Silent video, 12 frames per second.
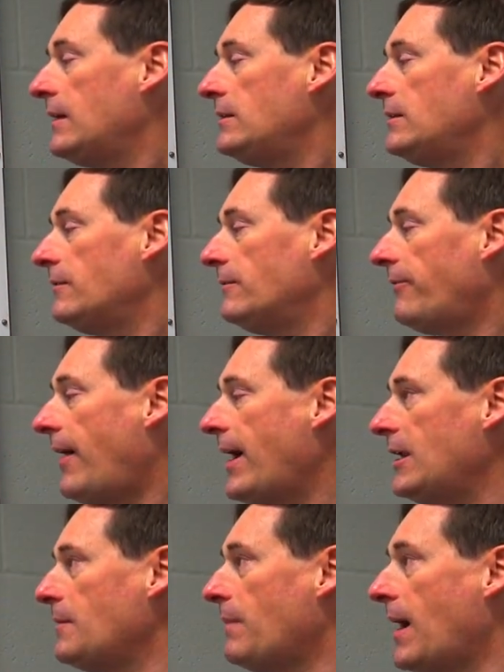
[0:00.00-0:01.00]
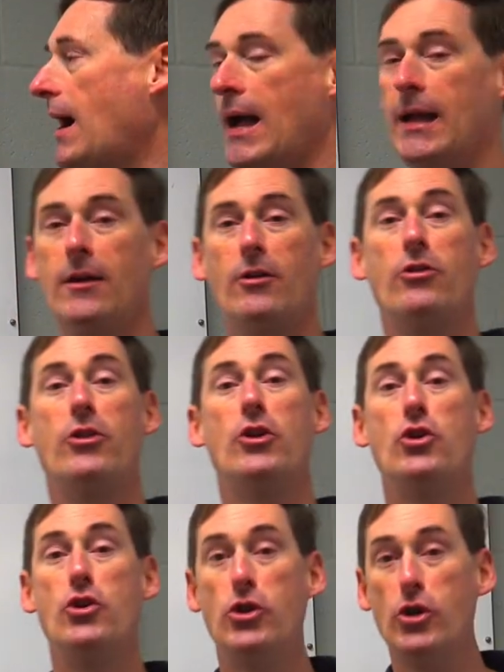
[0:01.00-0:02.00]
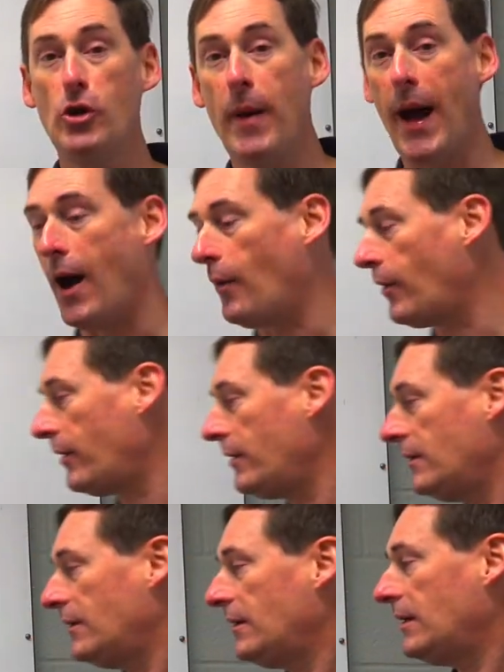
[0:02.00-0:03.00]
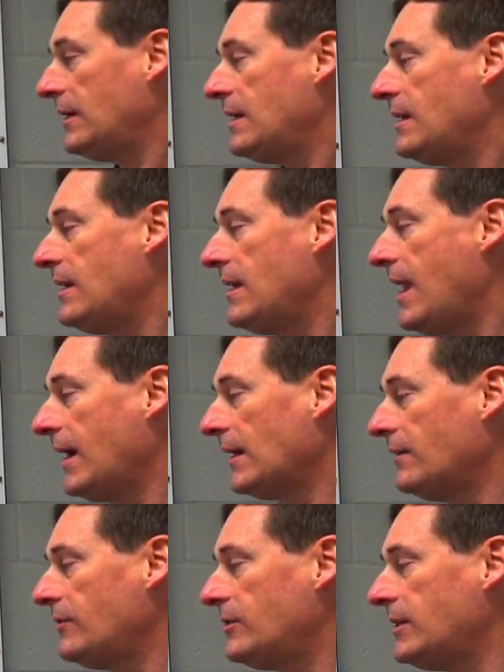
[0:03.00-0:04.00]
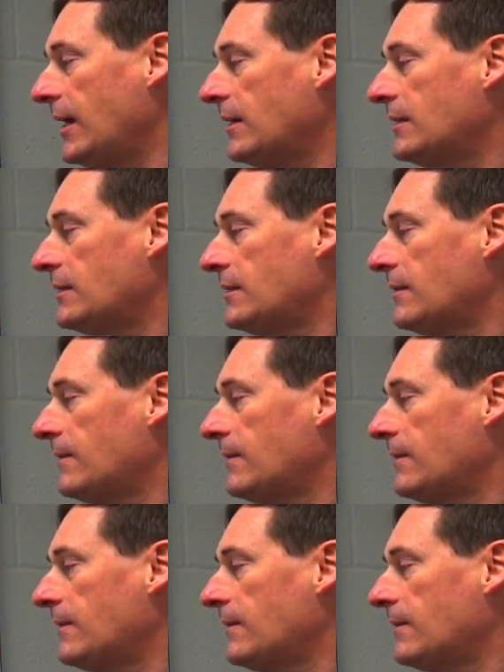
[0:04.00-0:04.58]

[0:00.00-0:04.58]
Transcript: Divided by the new power, negative 6.